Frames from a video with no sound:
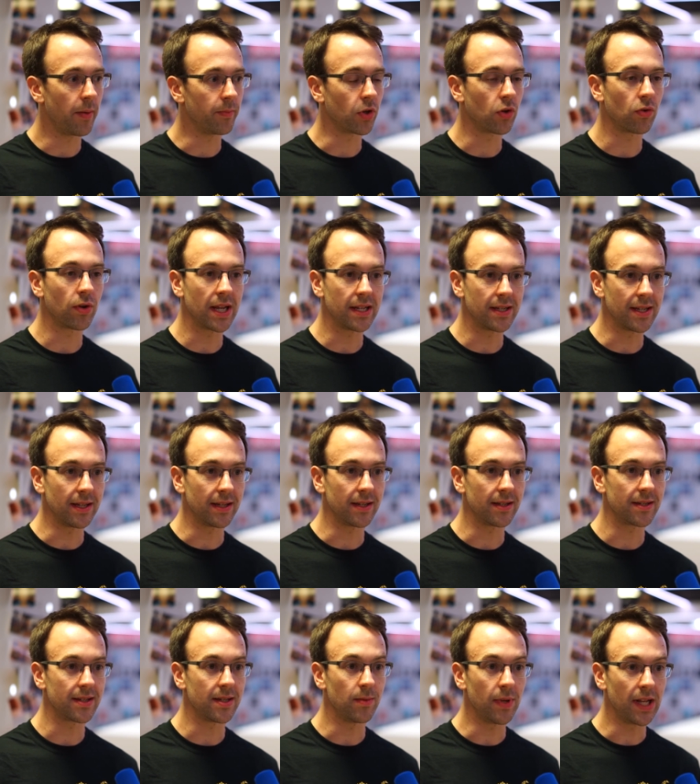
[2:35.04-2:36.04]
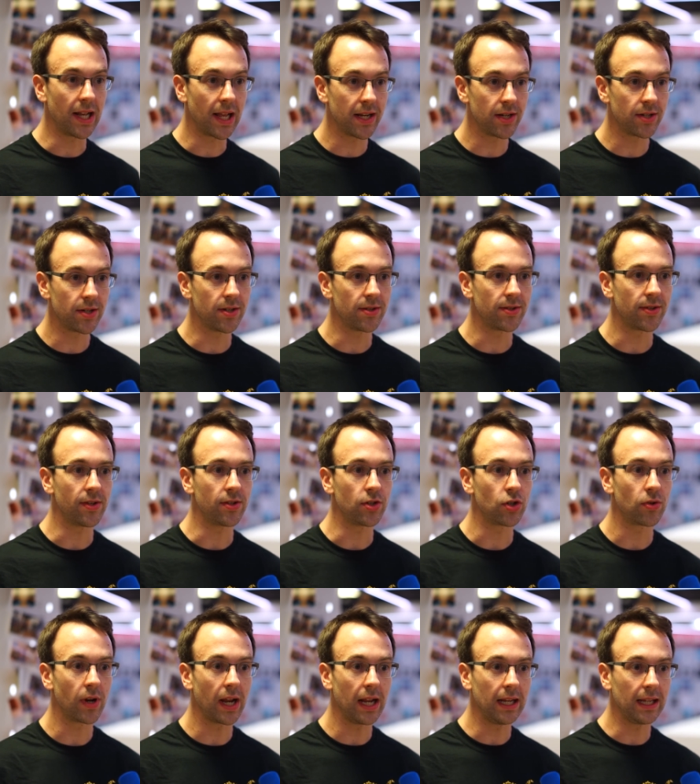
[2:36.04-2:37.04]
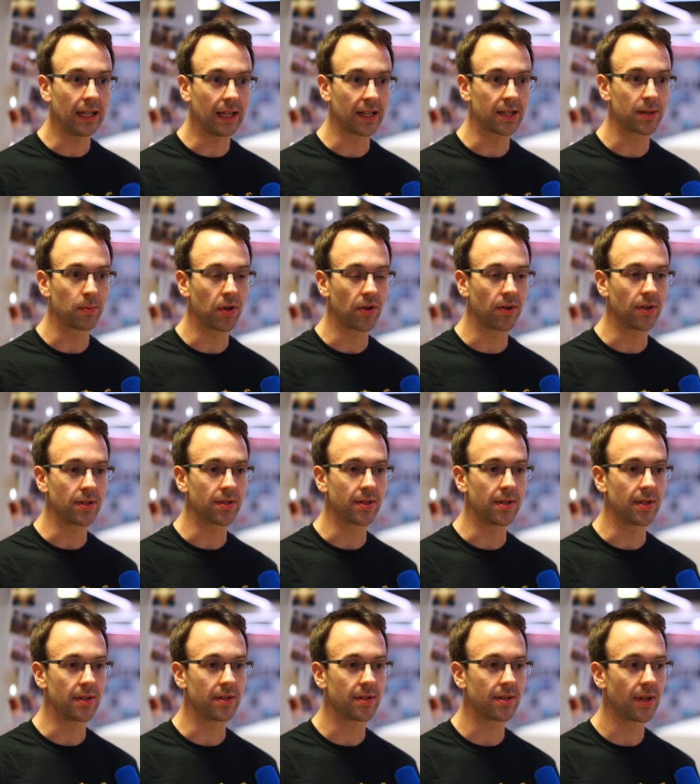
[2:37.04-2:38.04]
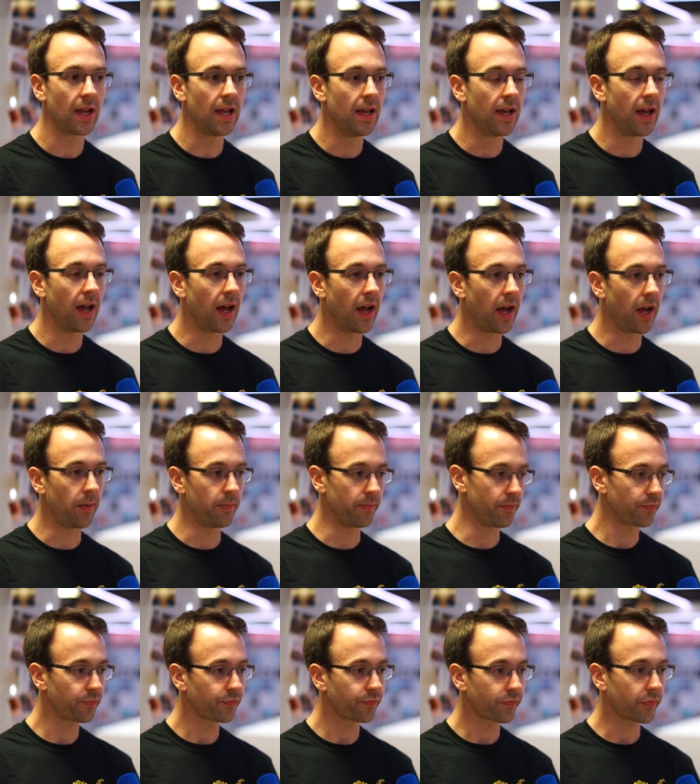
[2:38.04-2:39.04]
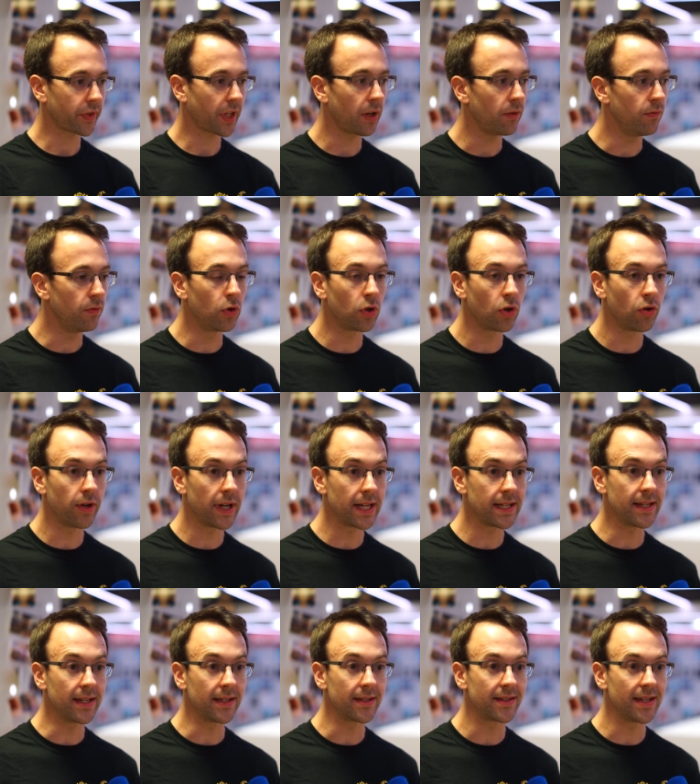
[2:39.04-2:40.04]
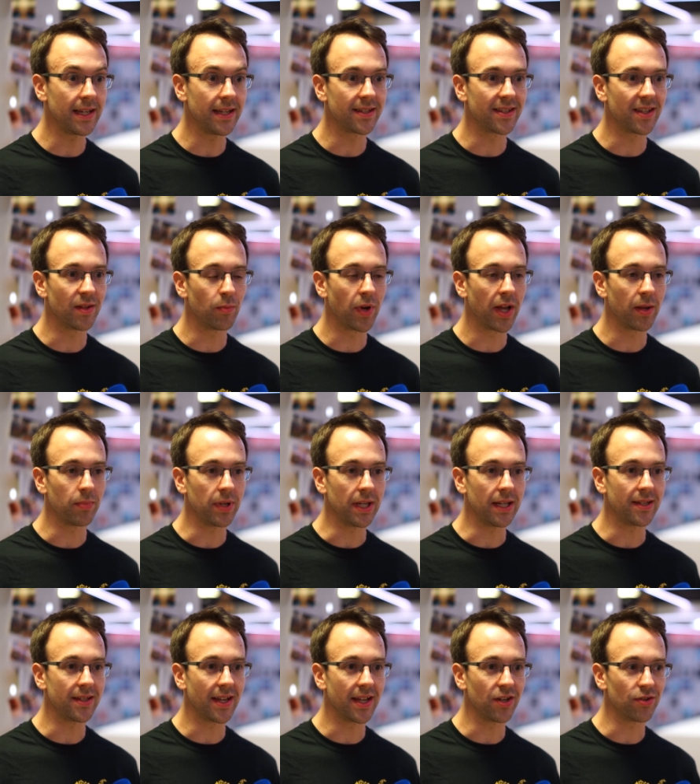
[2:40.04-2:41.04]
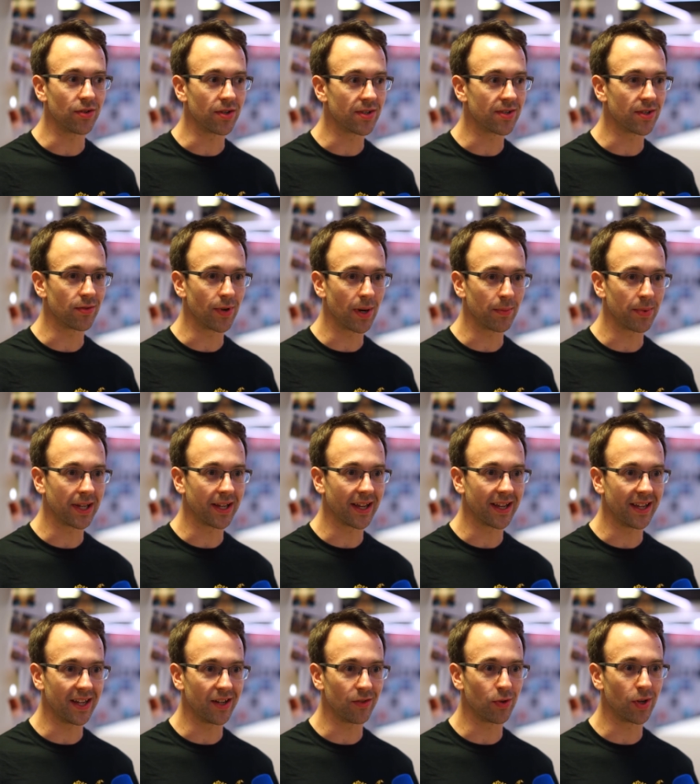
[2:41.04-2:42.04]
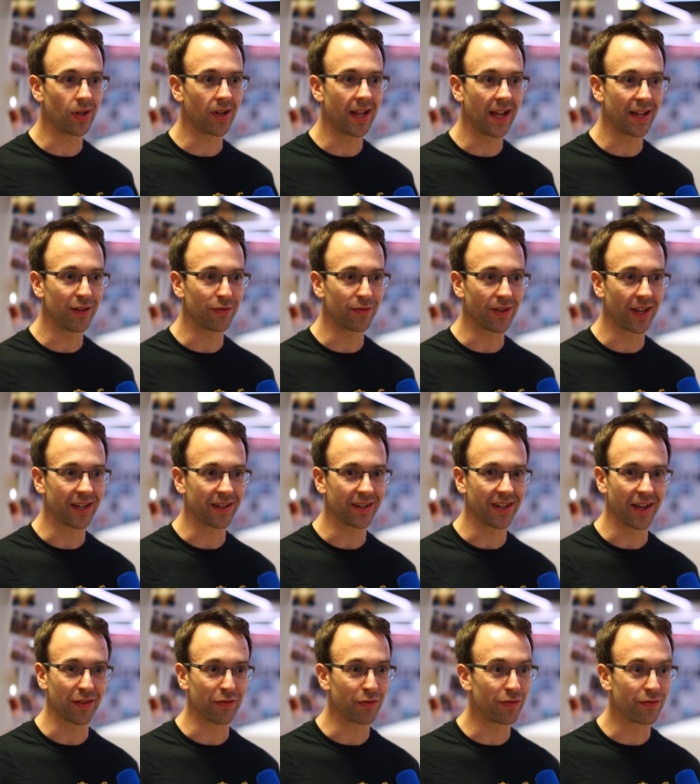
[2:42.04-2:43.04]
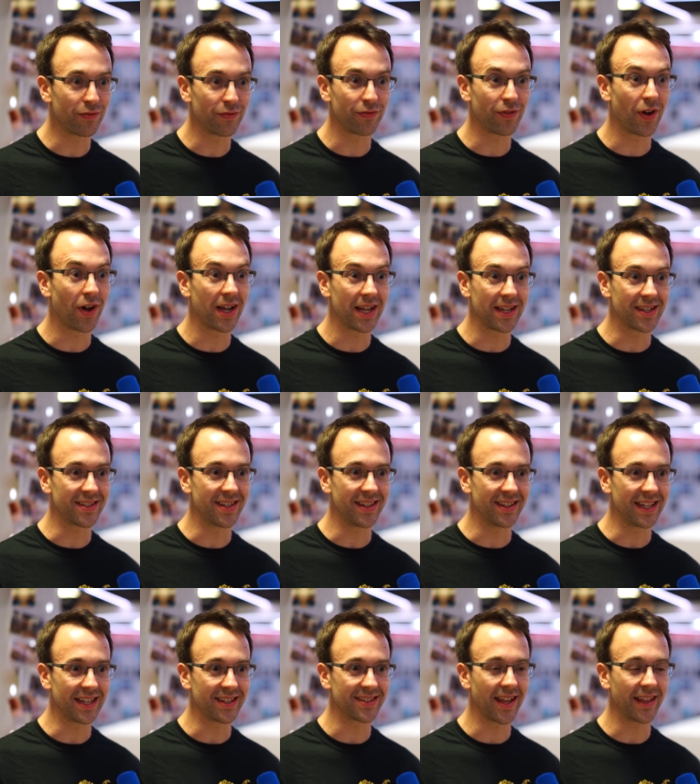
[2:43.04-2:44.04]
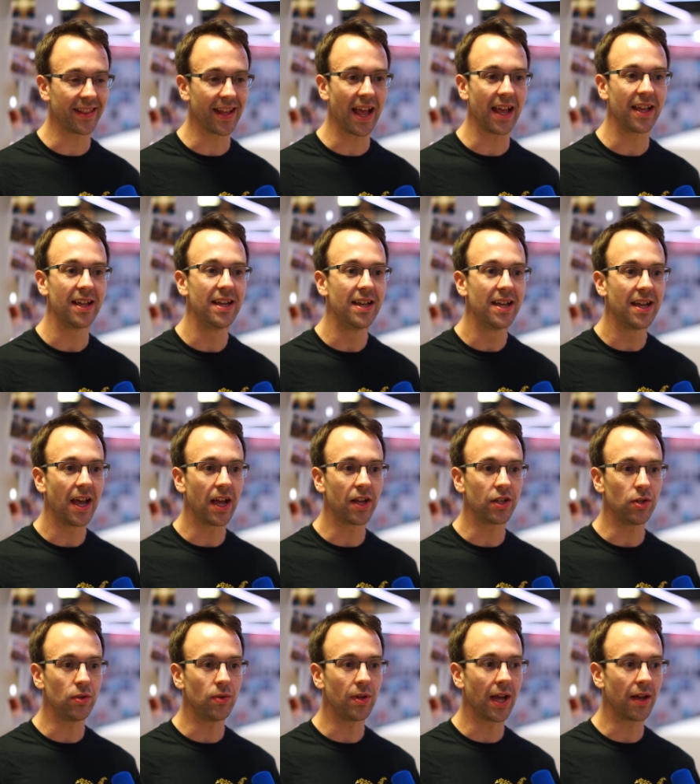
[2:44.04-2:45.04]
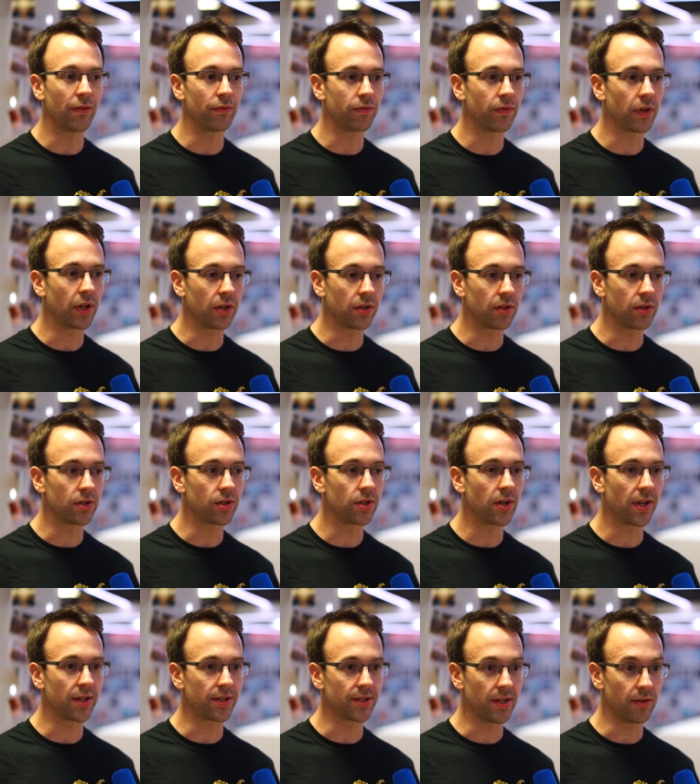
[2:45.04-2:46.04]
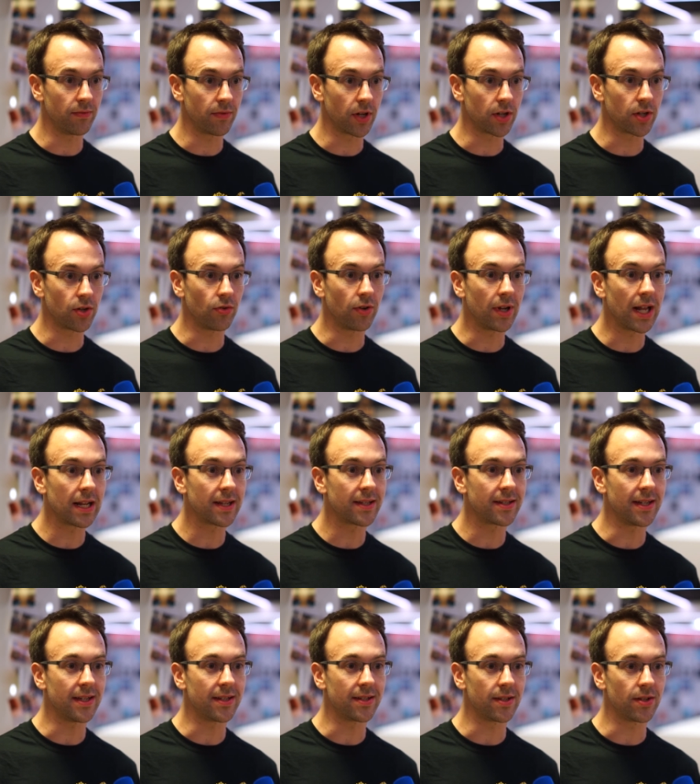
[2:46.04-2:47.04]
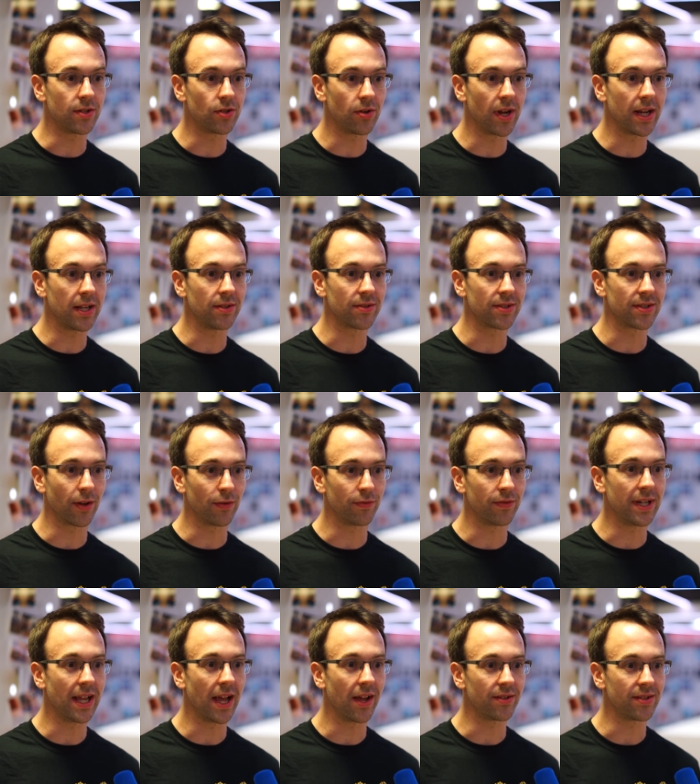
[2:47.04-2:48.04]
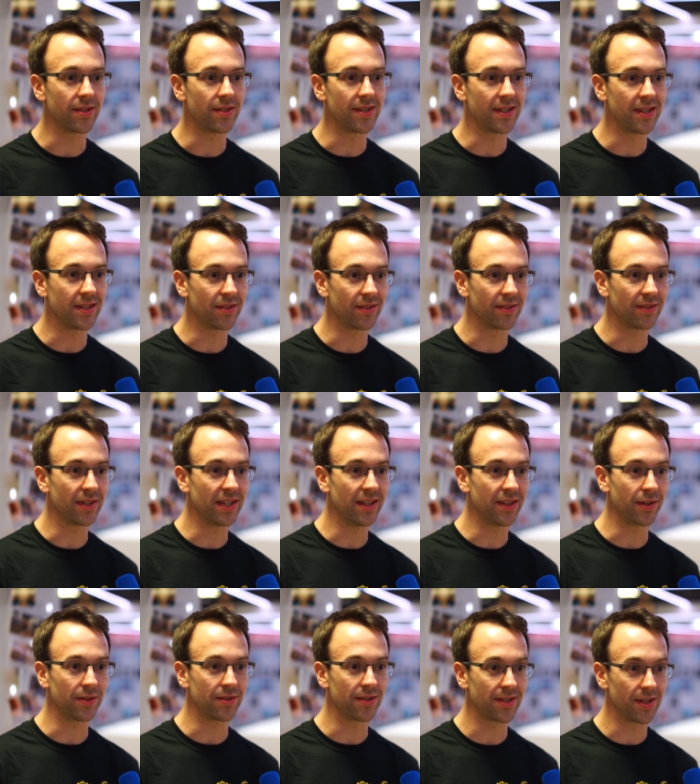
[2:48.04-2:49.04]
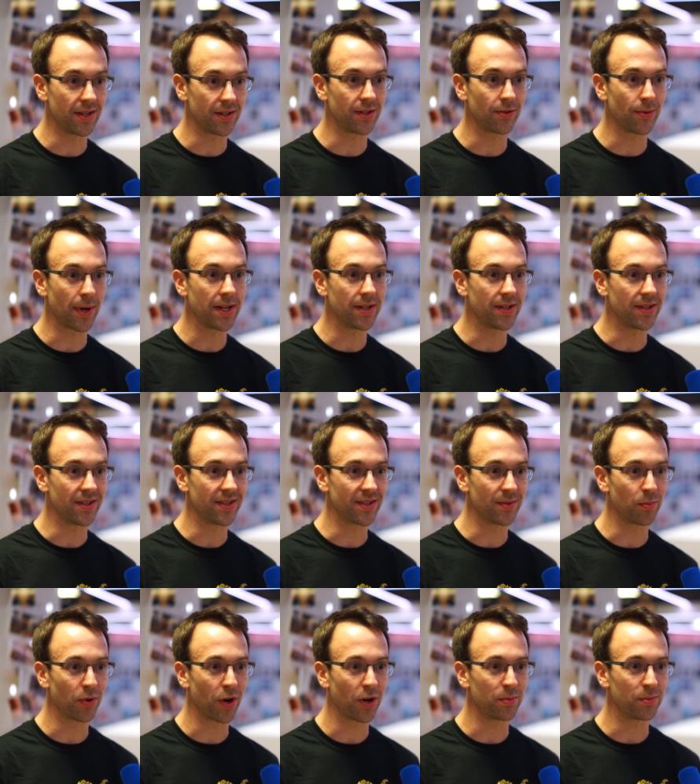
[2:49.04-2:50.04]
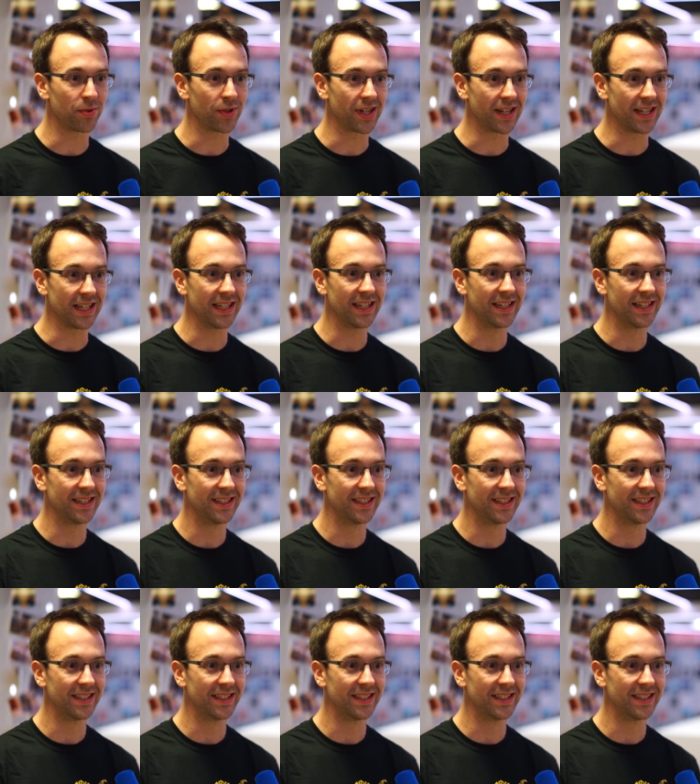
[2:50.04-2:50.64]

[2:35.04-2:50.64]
creating simulations and training experiences for creating scenes that might be dangerous to replicate in real life, like fires and things like that. And you have a good chance in virtual reality to train yourself in how to deal in those situations appropriately.